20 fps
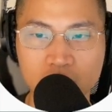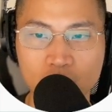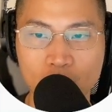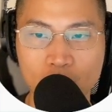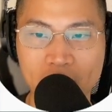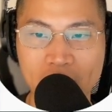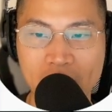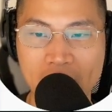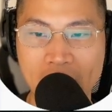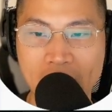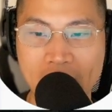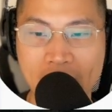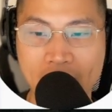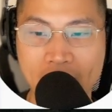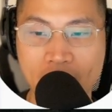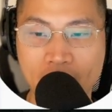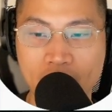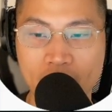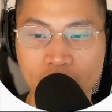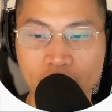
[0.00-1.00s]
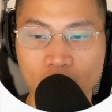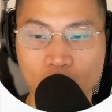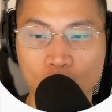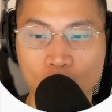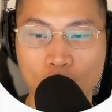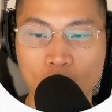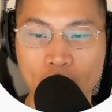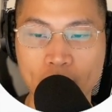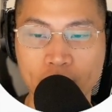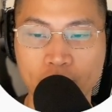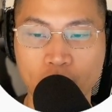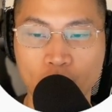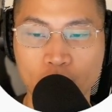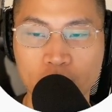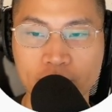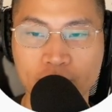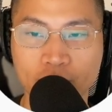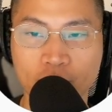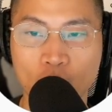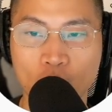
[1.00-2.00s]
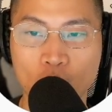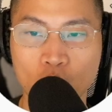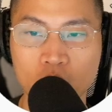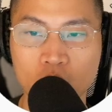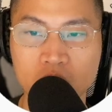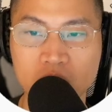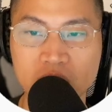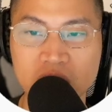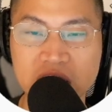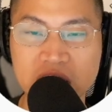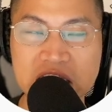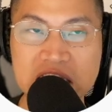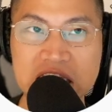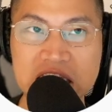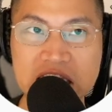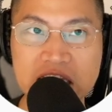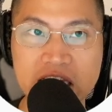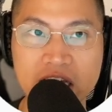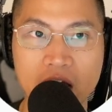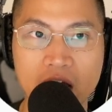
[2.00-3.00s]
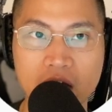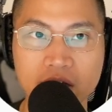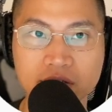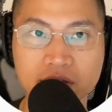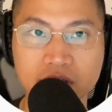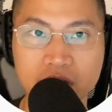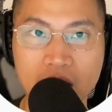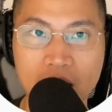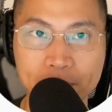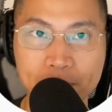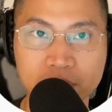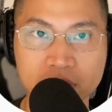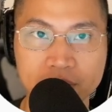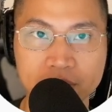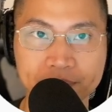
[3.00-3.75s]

we have 144 key concept.